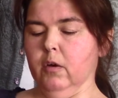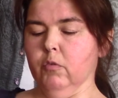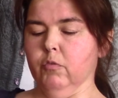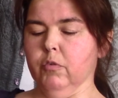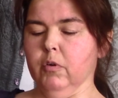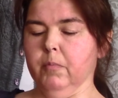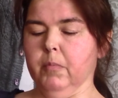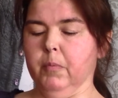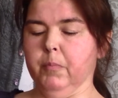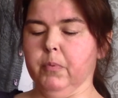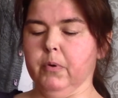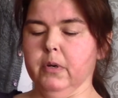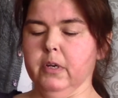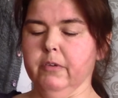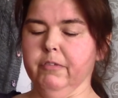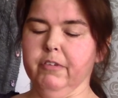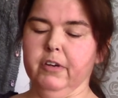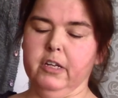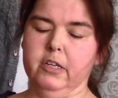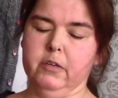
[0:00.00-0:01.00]
from a
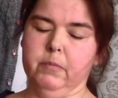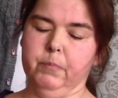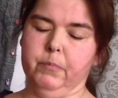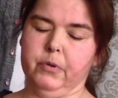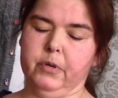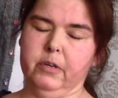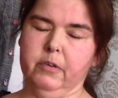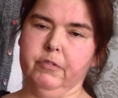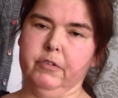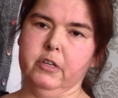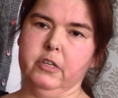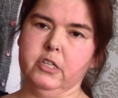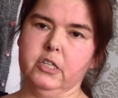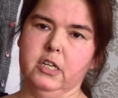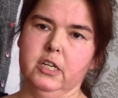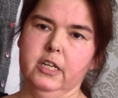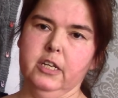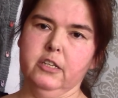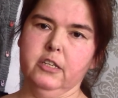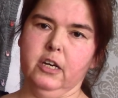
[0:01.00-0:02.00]

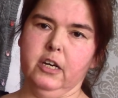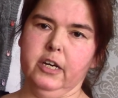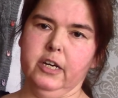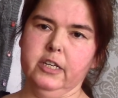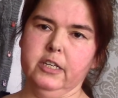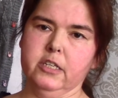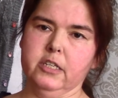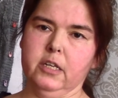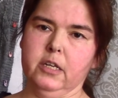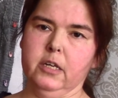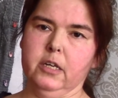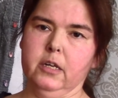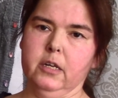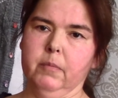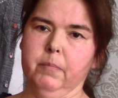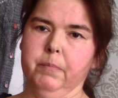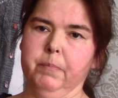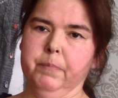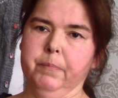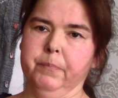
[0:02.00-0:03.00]
previously dyed
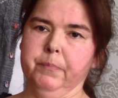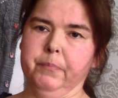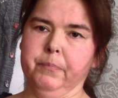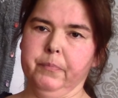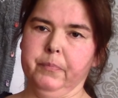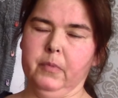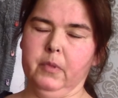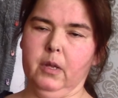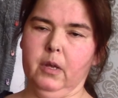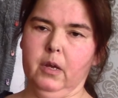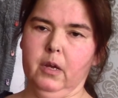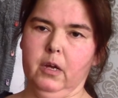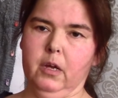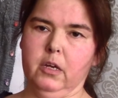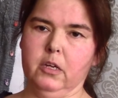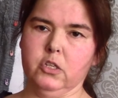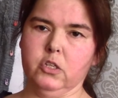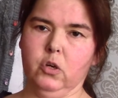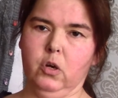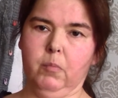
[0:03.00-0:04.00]

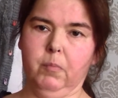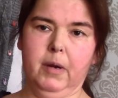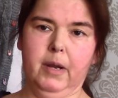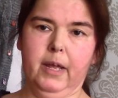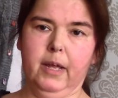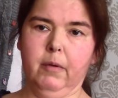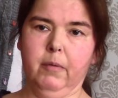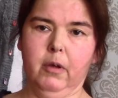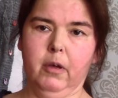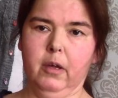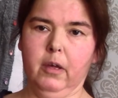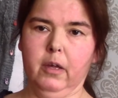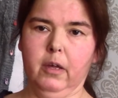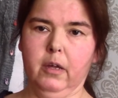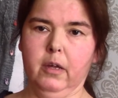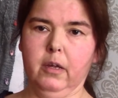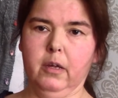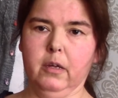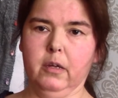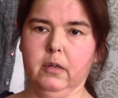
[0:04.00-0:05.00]
sock blank
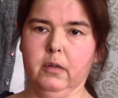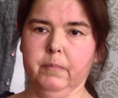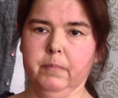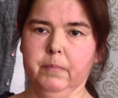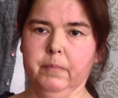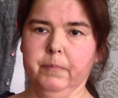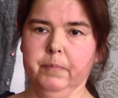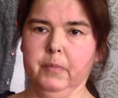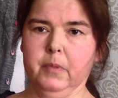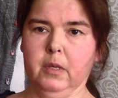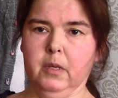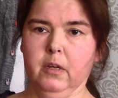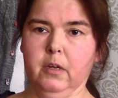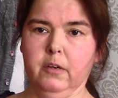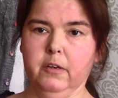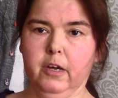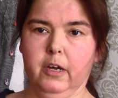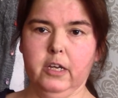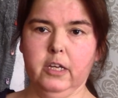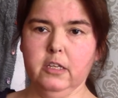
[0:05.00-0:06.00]

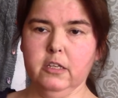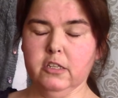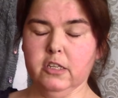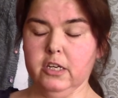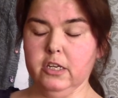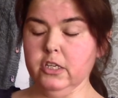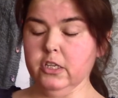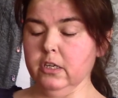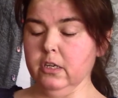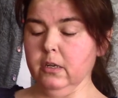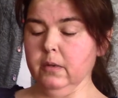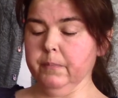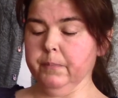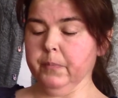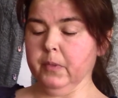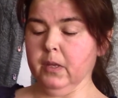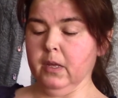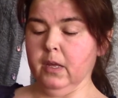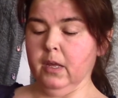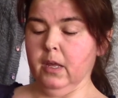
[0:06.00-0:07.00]
dyeing session.
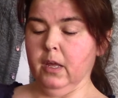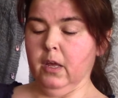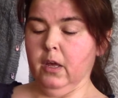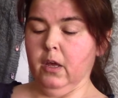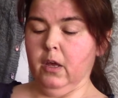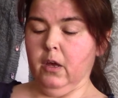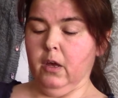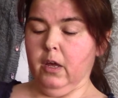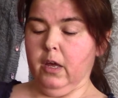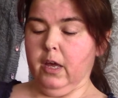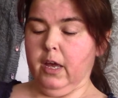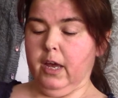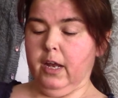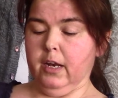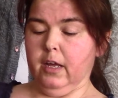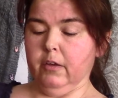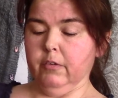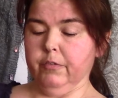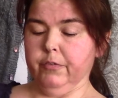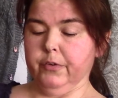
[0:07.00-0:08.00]

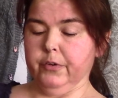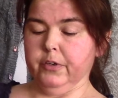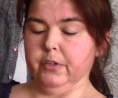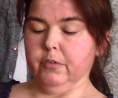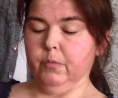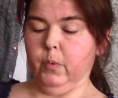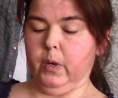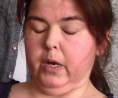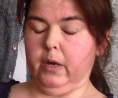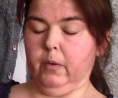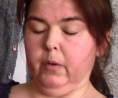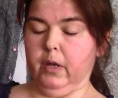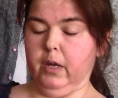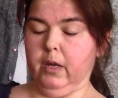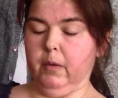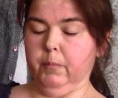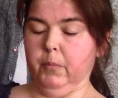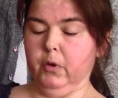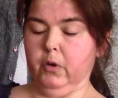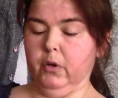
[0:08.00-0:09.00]
And I thought, well,
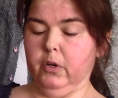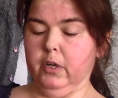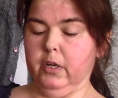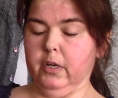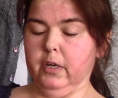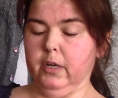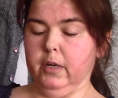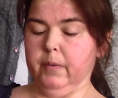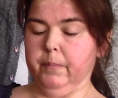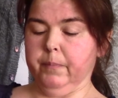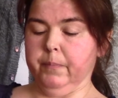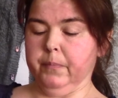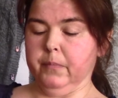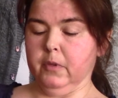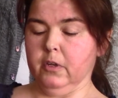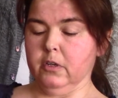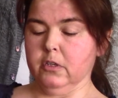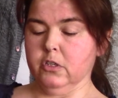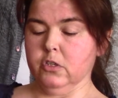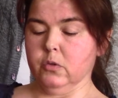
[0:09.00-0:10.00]
I'm gonna
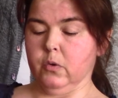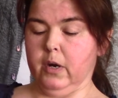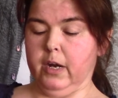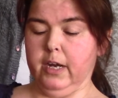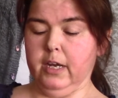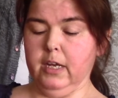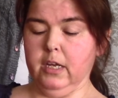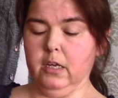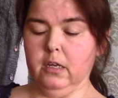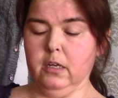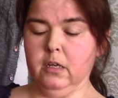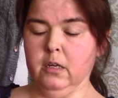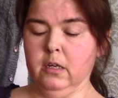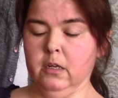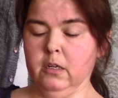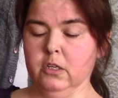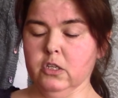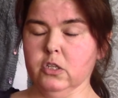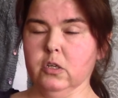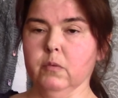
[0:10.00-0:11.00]
try
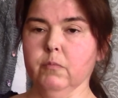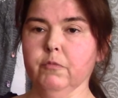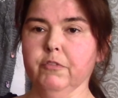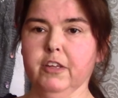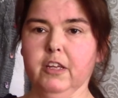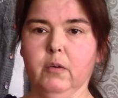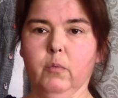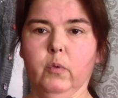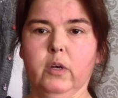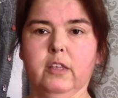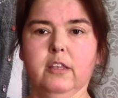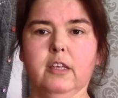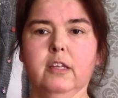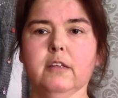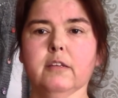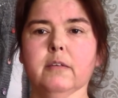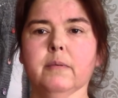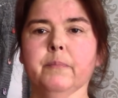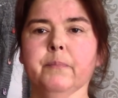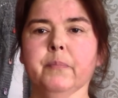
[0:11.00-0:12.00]
something with
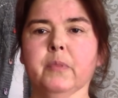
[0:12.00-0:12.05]
it.